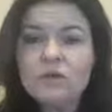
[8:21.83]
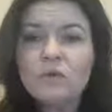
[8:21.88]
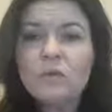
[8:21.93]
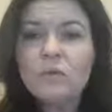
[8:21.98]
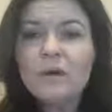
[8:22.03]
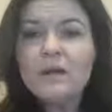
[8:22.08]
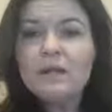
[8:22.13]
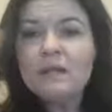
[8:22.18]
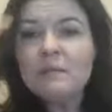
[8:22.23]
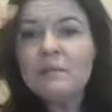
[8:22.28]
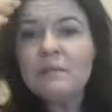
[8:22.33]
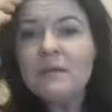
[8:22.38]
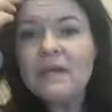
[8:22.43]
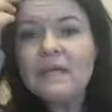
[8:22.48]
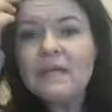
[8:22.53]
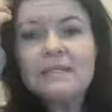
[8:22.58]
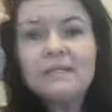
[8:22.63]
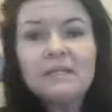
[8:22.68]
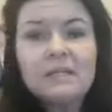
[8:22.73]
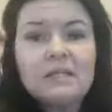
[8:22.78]
one of the
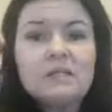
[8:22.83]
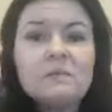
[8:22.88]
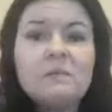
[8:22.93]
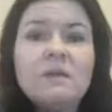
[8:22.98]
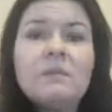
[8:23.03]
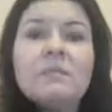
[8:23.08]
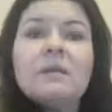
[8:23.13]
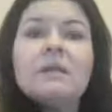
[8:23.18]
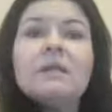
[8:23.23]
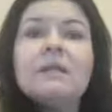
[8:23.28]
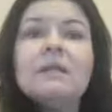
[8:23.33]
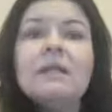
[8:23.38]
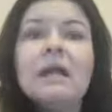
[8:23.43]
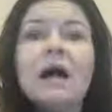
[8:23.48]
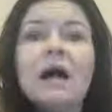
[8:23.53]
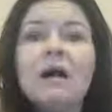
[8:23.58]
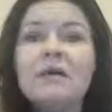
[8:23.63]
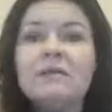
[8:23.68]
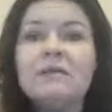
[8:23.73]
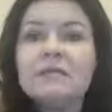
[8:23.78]
biggest things people
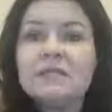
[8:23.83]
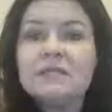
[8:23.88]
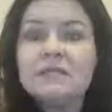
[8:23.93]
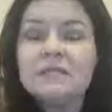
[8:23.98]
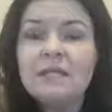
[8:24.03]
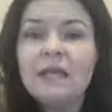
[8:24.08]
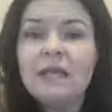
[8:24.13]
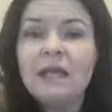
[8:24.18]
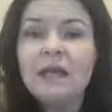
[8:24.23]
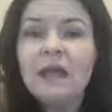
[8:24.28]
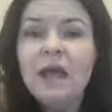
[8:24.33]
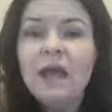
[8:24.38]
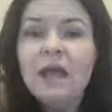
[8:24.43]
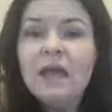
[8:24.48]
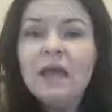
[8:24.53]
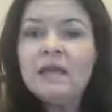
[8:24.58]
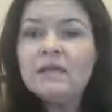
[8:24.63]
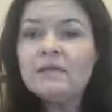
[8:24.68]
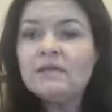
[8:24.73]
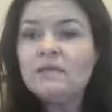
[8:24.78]
love to see
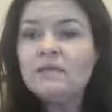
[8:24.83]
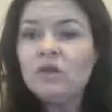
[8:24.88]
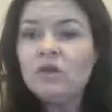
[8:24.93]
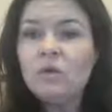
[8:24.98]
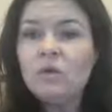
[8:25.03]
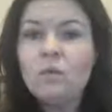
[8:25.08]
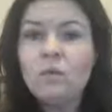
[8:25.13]
is,